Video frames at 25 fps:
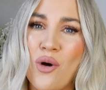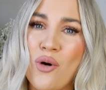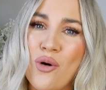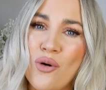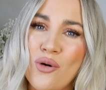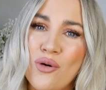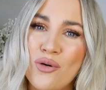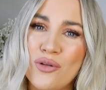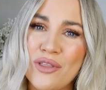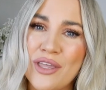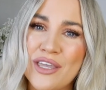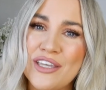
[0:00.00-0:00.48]

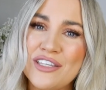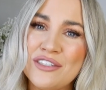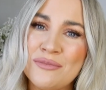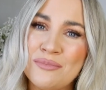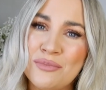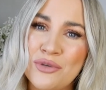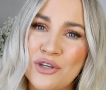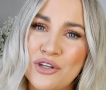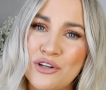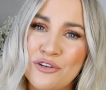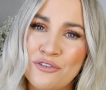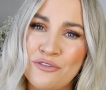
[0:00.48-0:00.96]
all these
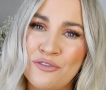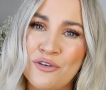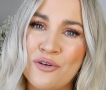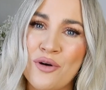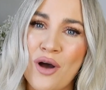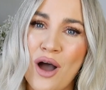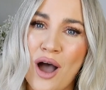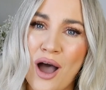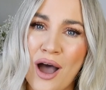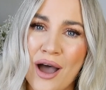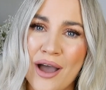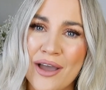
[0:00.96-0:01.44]

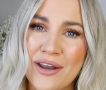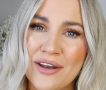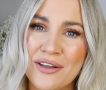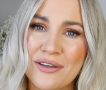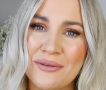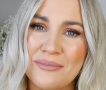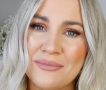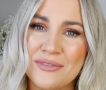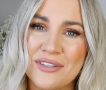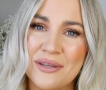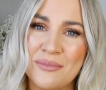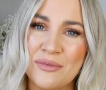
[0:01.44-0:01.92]
beautiful
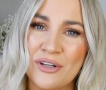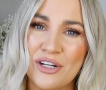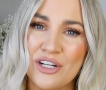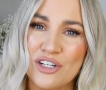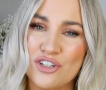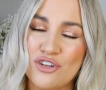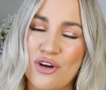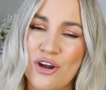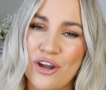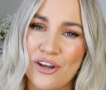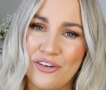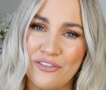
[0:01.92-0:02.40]
items I'm going to
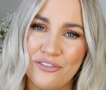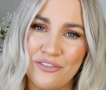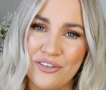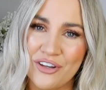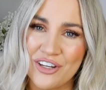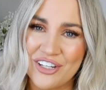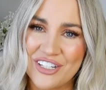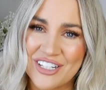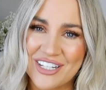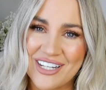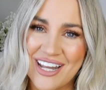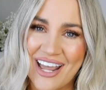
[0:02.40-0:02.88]
try on for
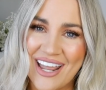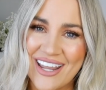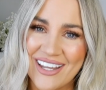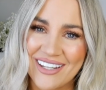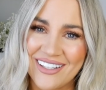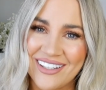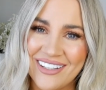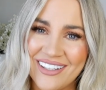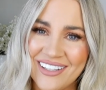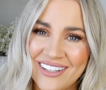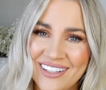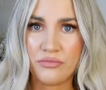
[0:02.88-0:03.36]
you
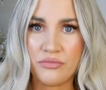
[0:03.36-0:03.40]
today.